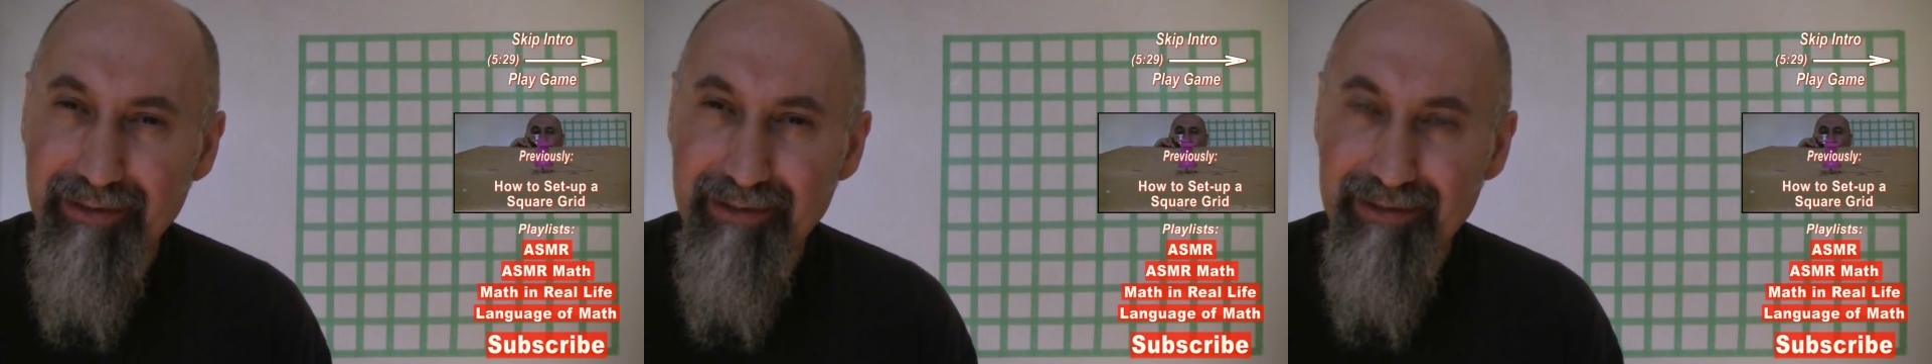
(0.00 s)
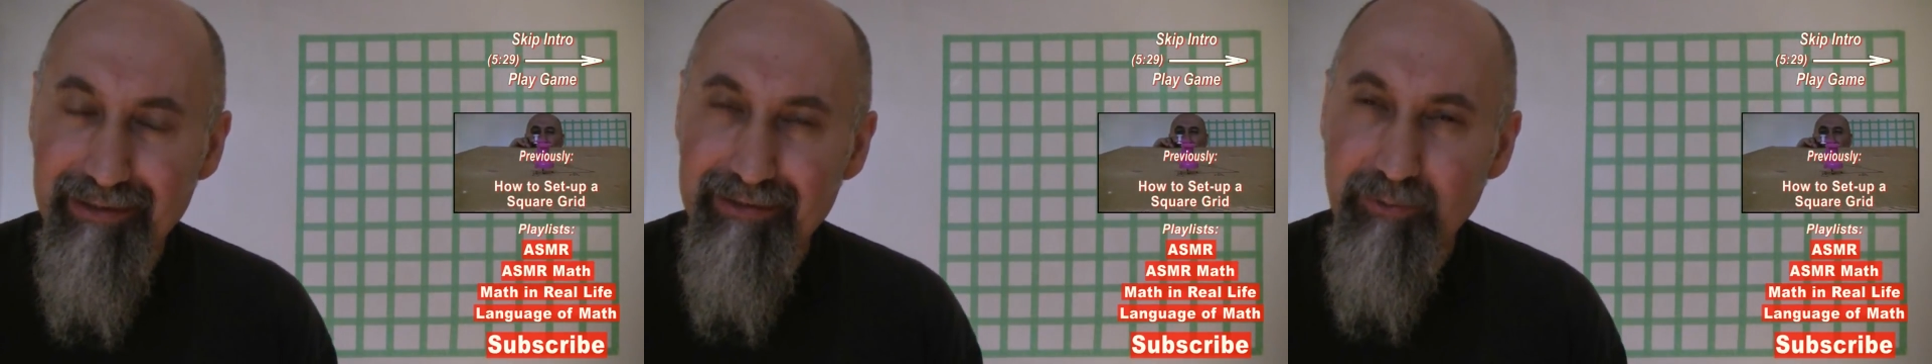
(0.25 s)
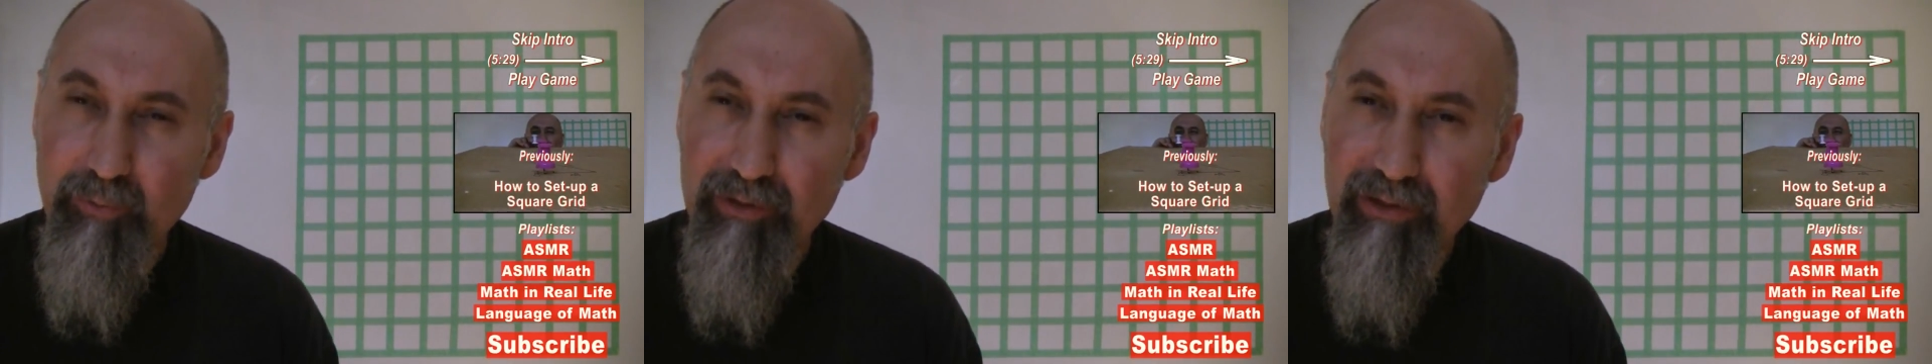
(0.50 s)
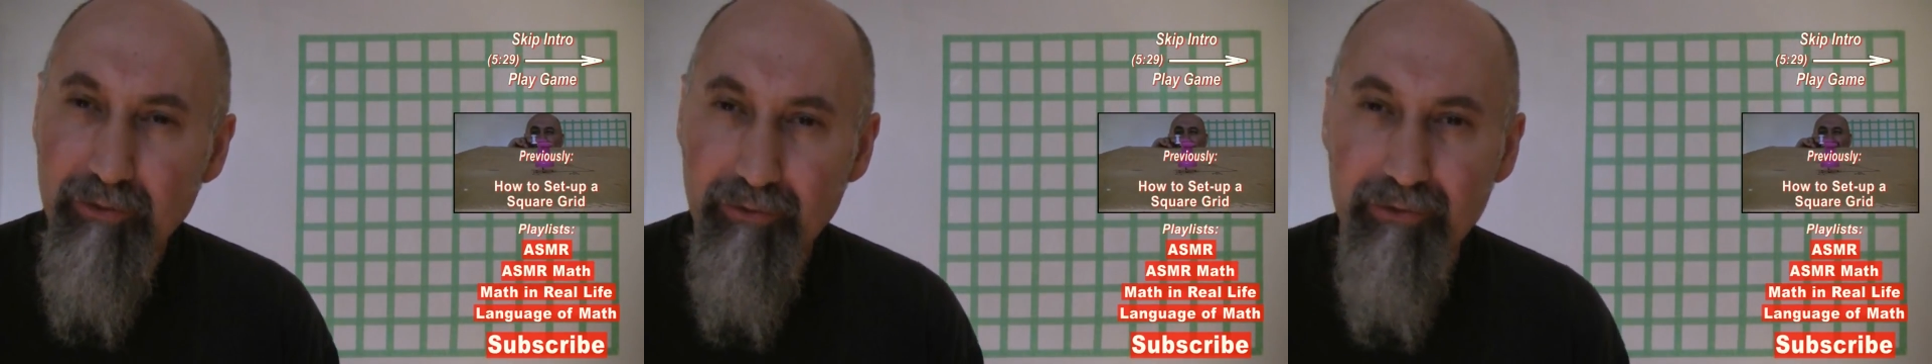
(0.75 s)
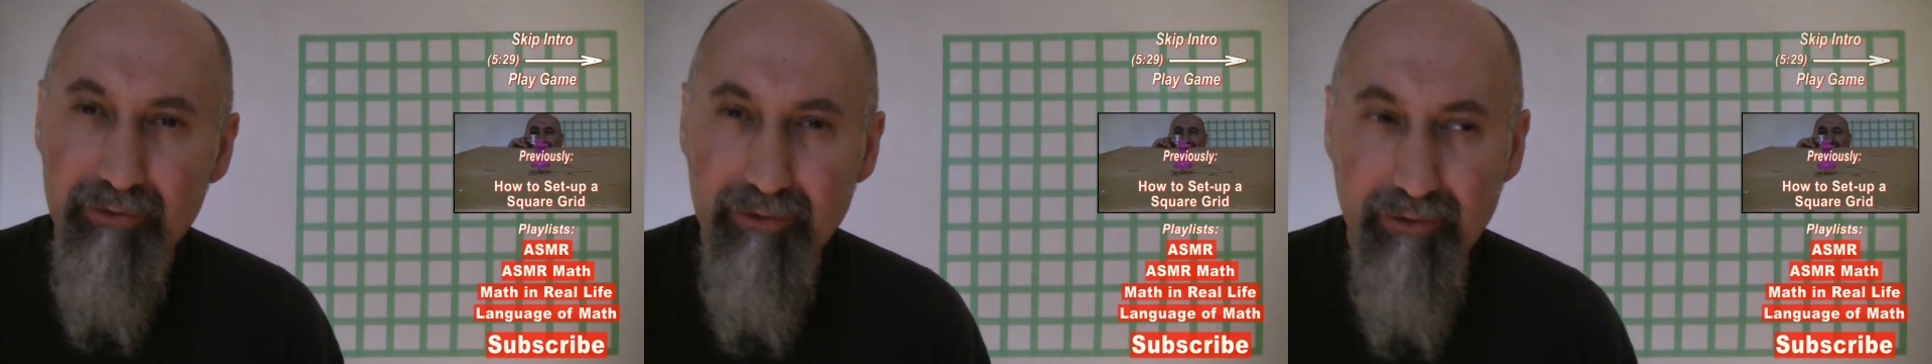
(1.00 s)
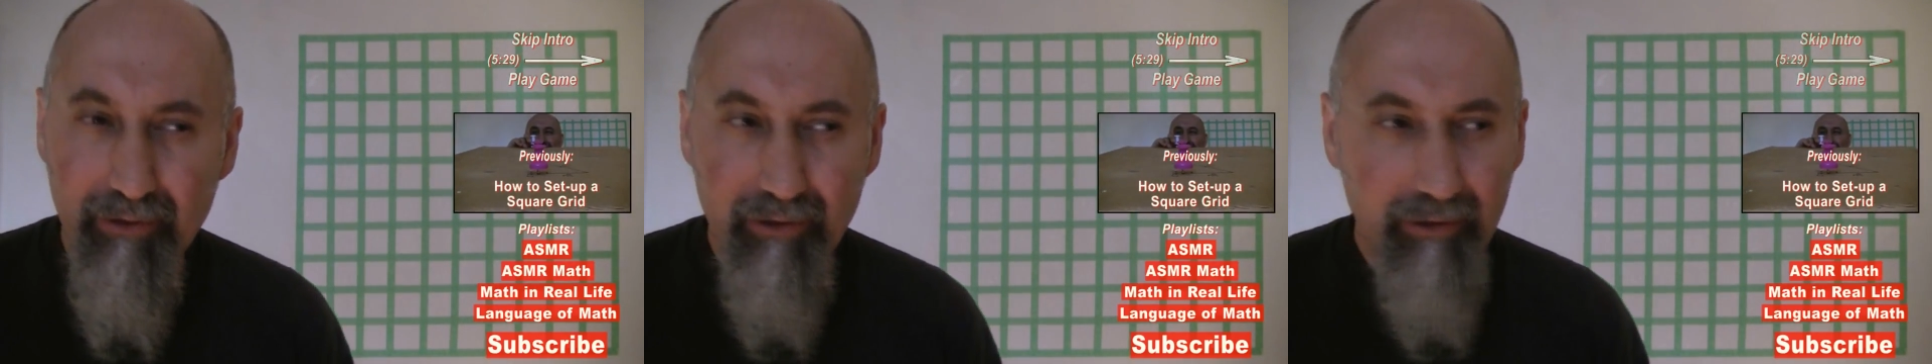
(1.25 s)
is we
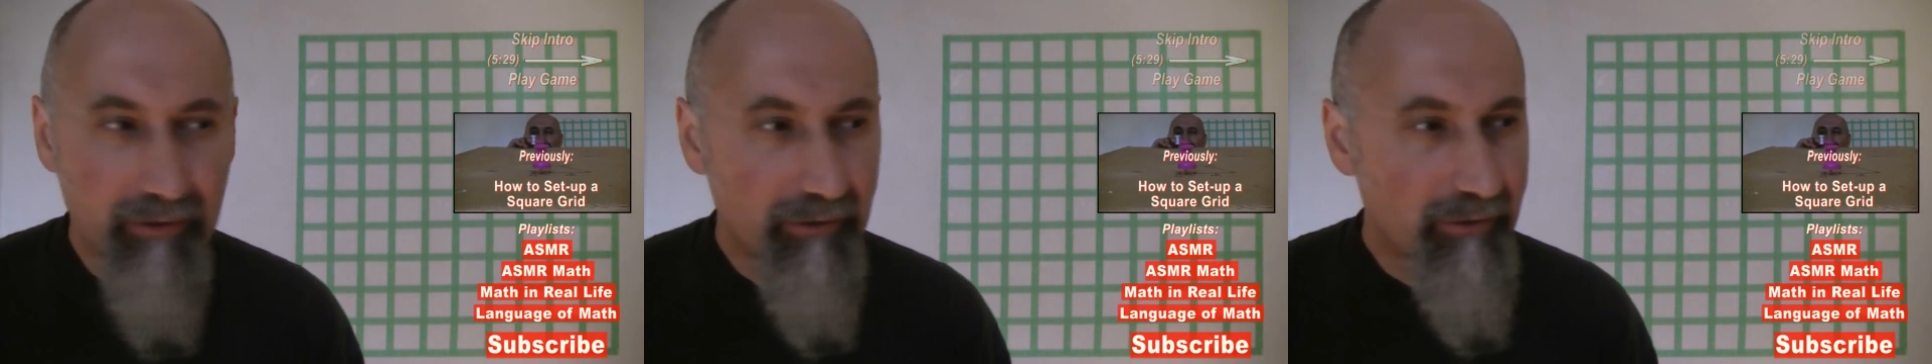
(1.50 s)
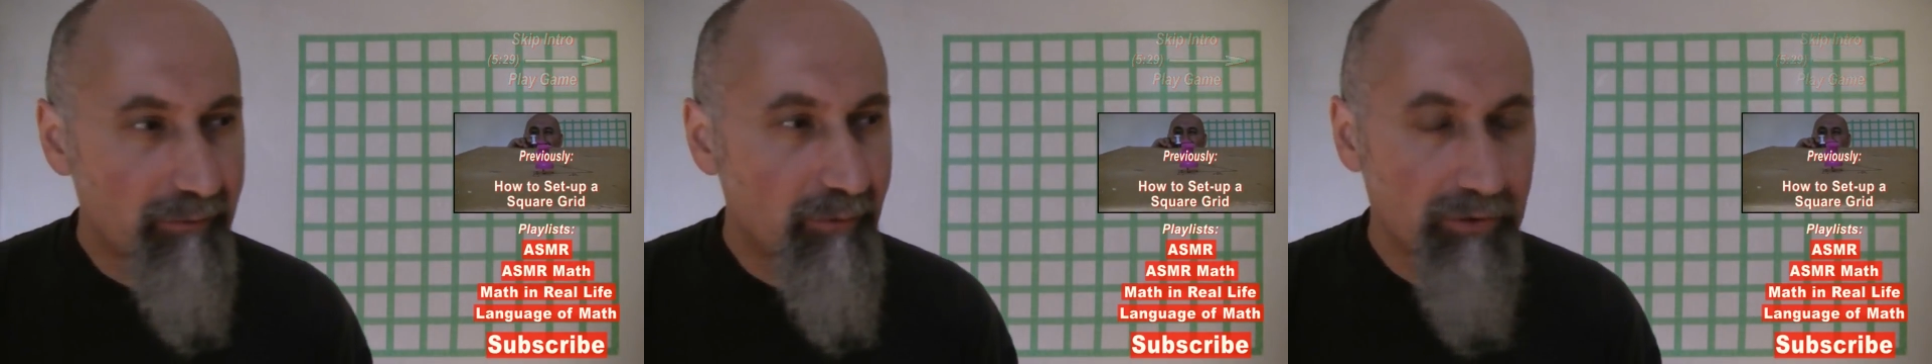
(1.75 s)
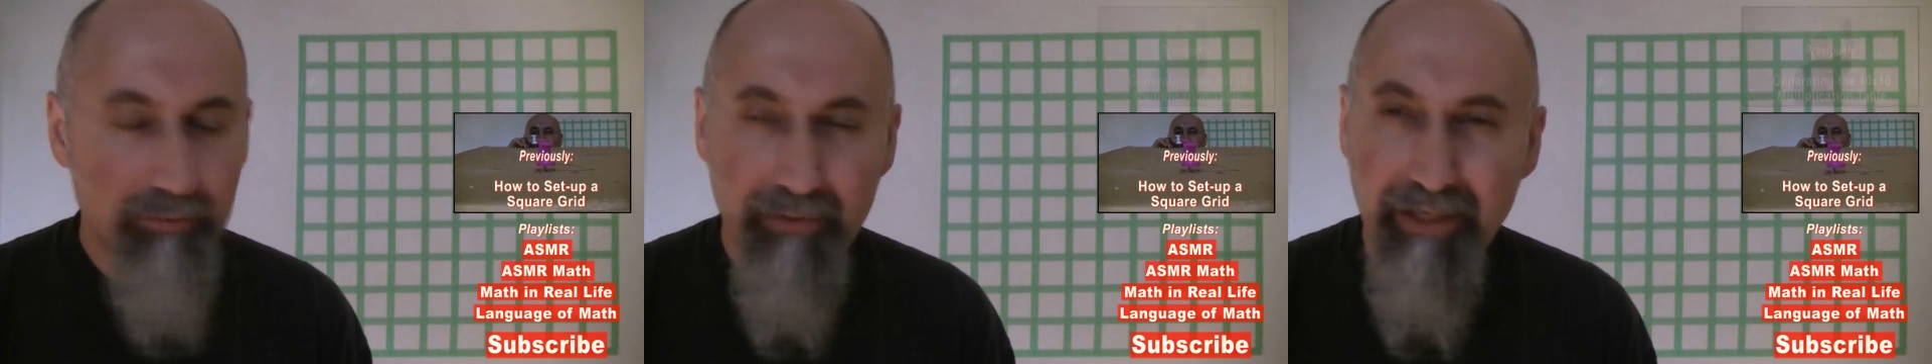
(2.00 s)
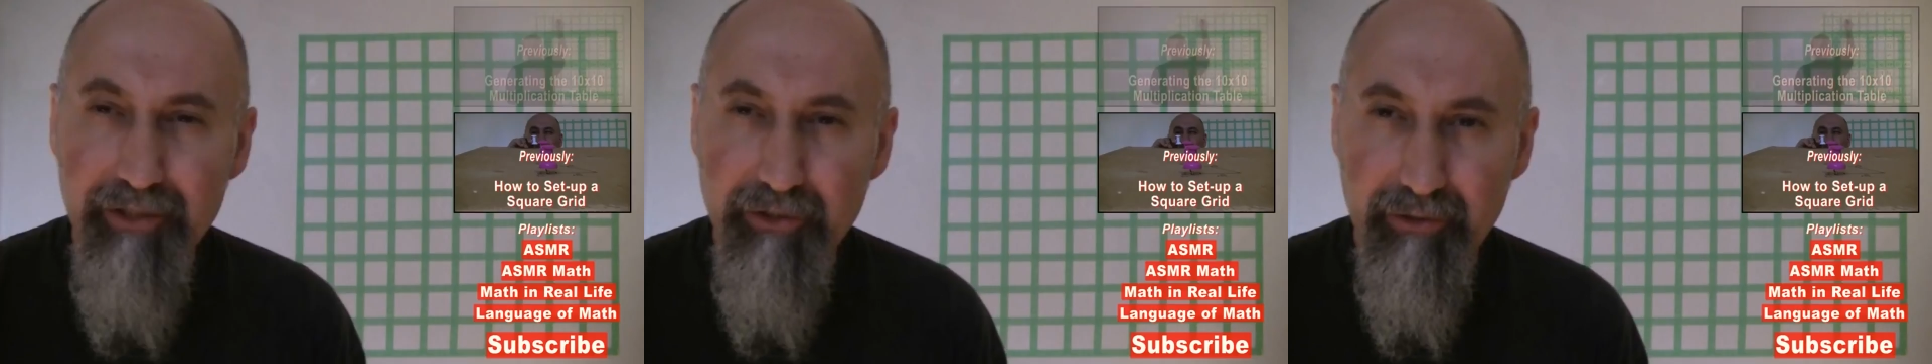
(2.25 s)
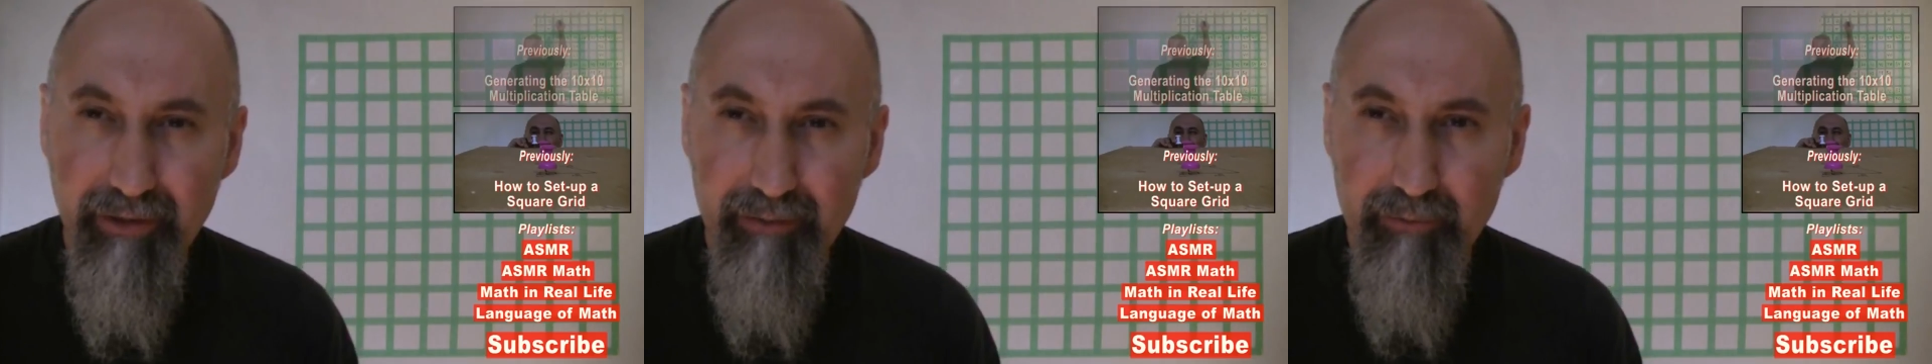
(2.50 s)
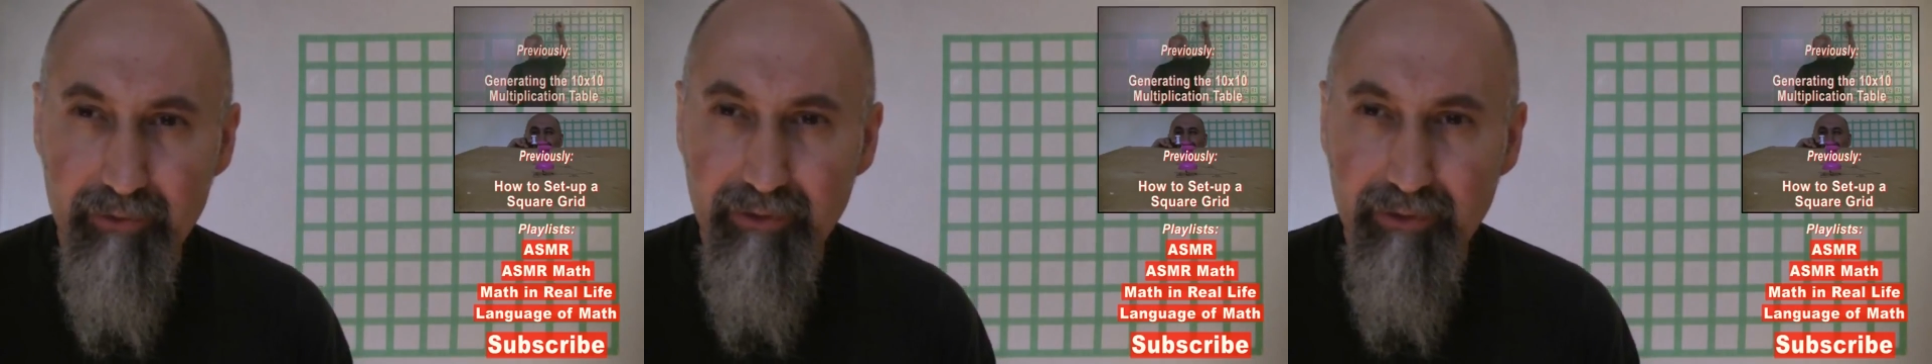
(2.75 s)
learned our multiplication table,